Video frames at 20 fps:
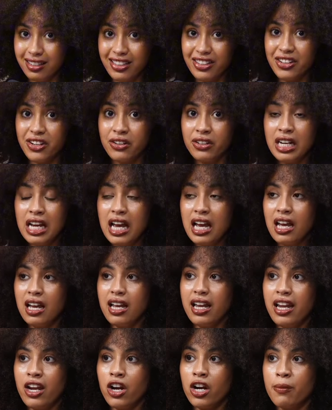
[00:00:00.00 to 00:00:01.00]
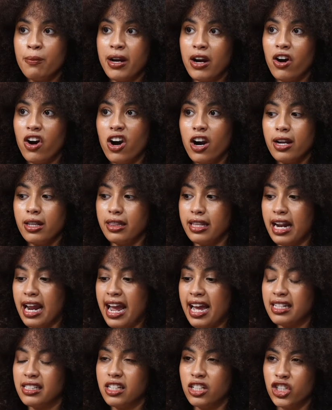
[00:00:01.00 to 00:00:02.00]
you know, it hurt my heart that I
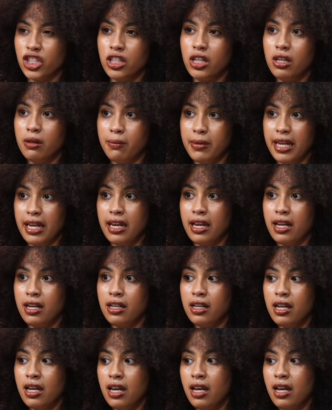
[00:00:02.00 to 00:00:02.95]
had such a good man